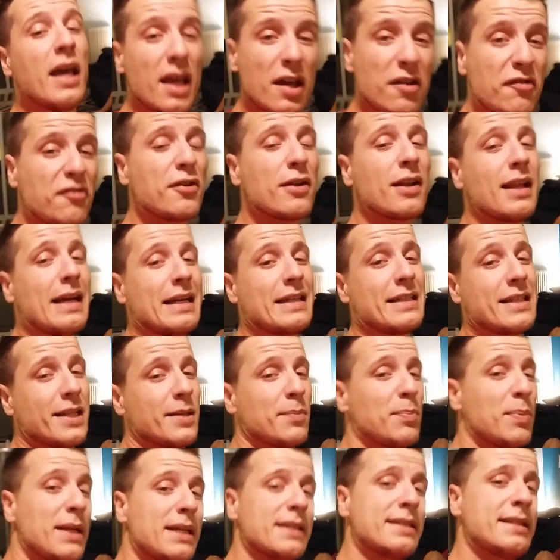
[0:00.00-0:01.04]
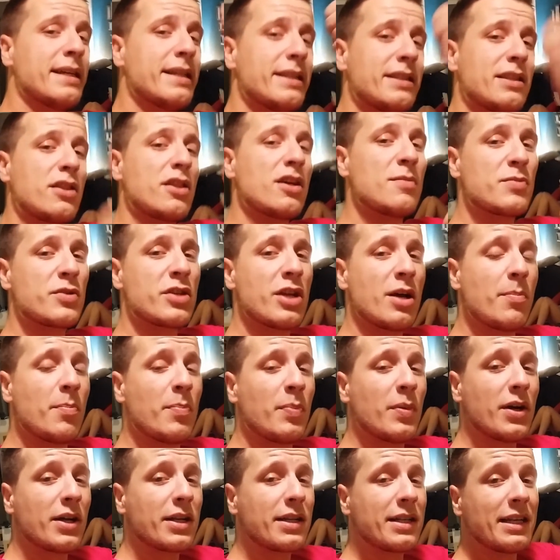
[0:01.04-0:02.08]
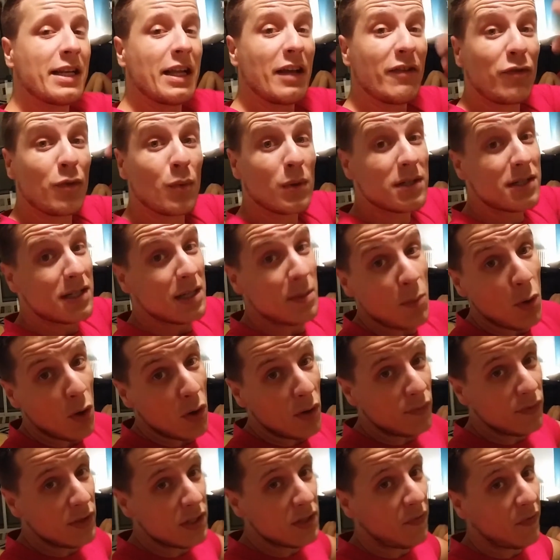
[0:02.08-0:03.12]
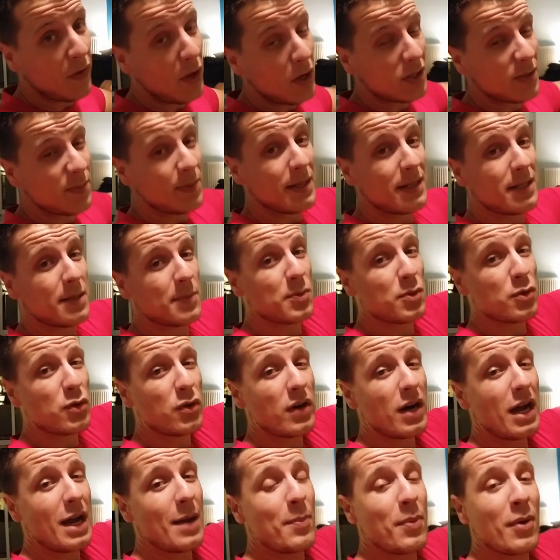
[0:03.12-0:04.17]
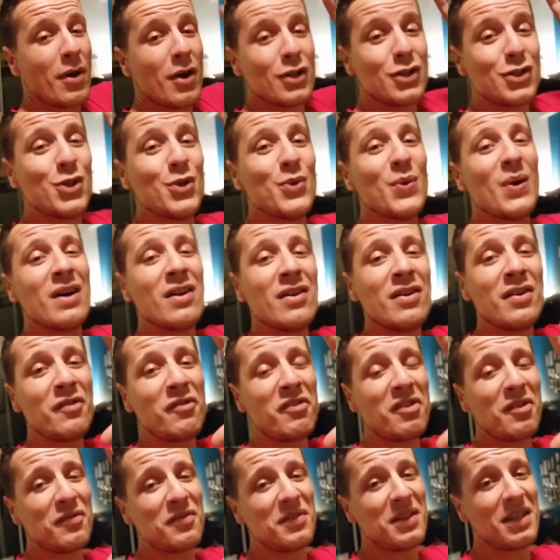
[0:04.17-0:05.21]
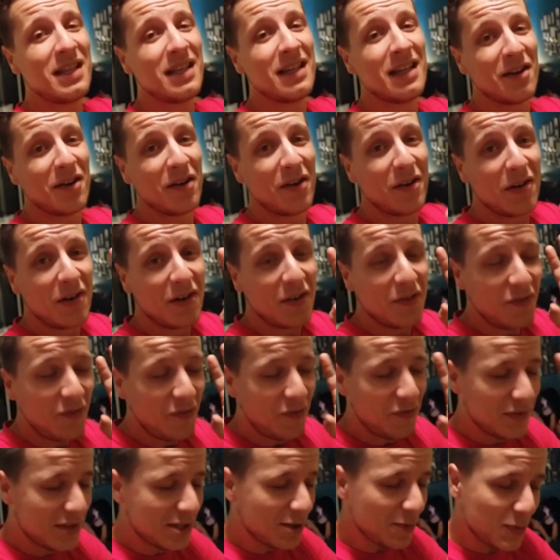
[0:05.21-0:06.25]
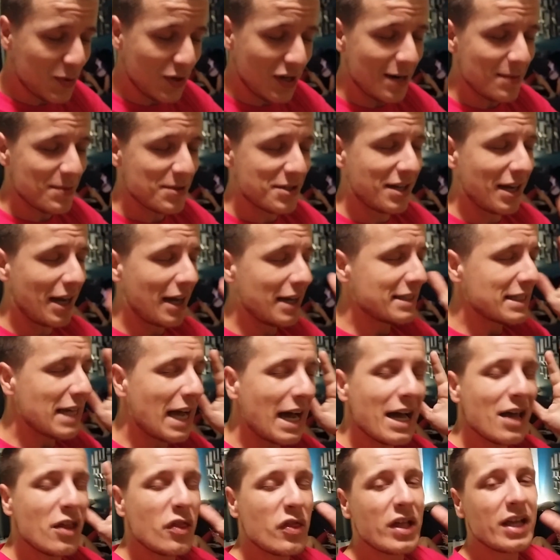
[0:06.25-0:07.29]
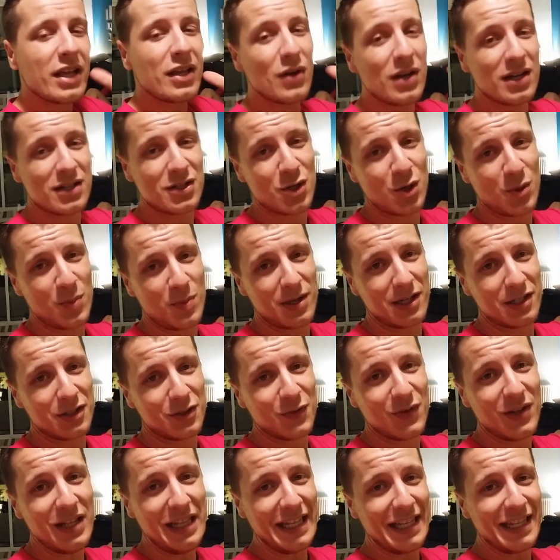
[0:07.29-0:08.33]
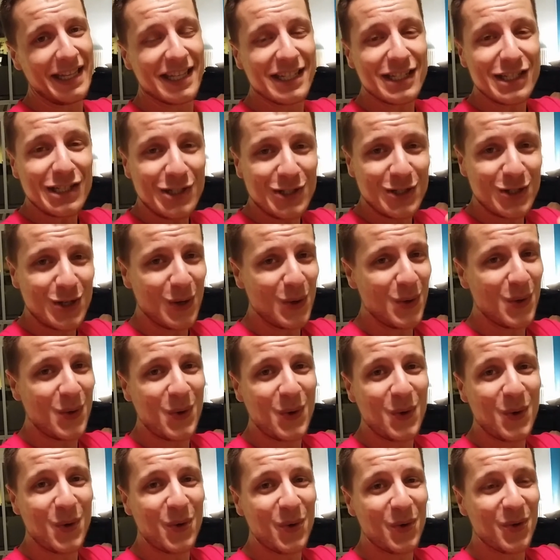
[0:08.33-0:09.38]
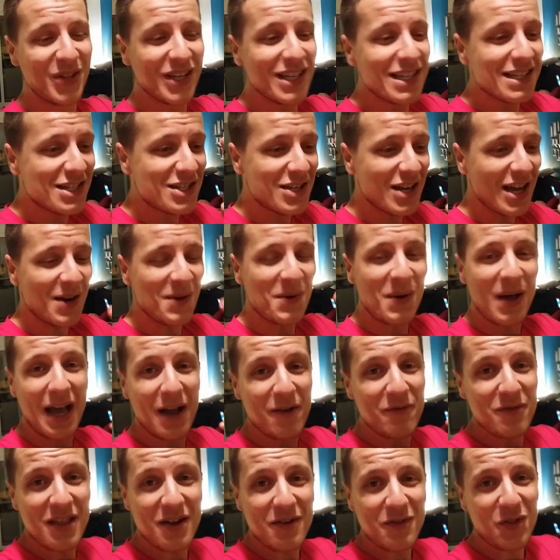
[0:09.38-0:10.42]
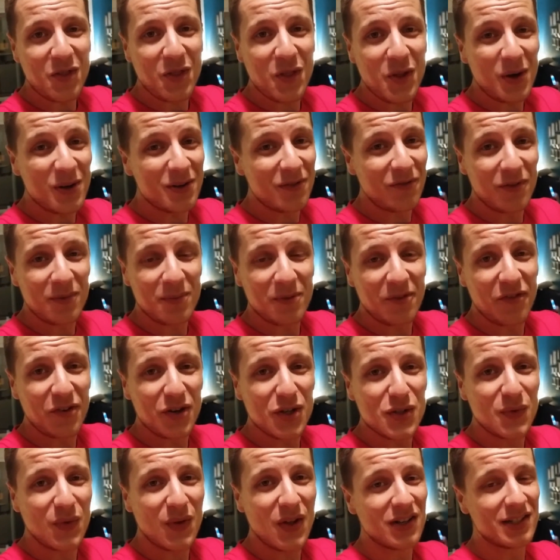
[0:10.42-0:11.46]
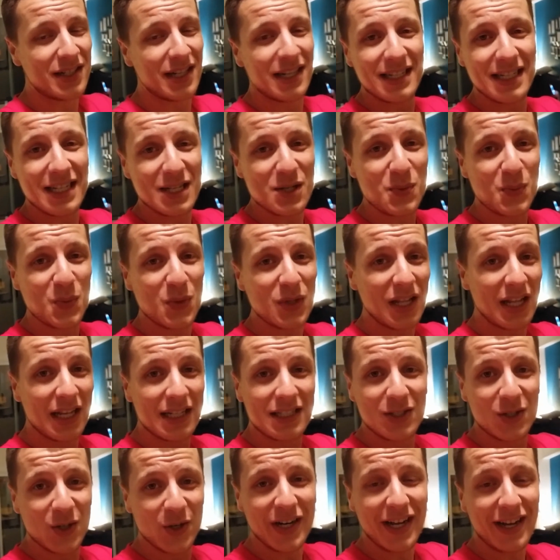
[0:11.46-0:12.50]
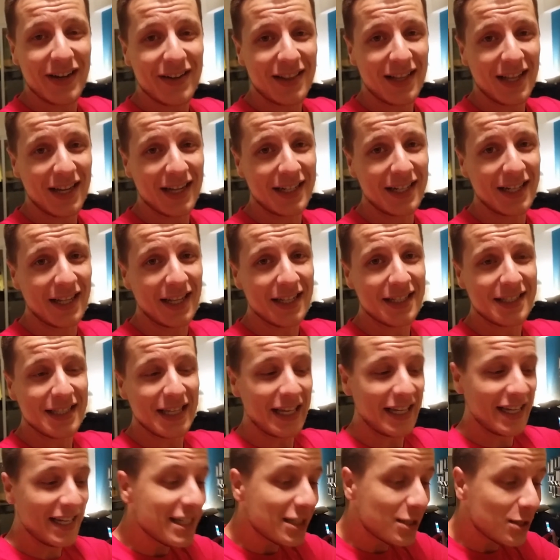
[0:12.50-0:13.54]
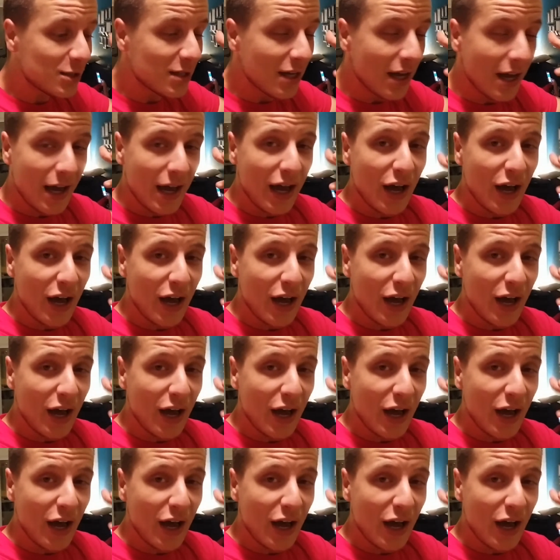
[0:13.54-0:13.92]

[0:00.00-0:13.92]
If you liked it, please hit the thumbs up button. If you want to see more of these vlogs, please subscribe. two hundred fifty subscribers, guys. I thank you guys so much. Really, this is so cool. This channel, I've never thought from the first vlog that this would like turn out like this. This is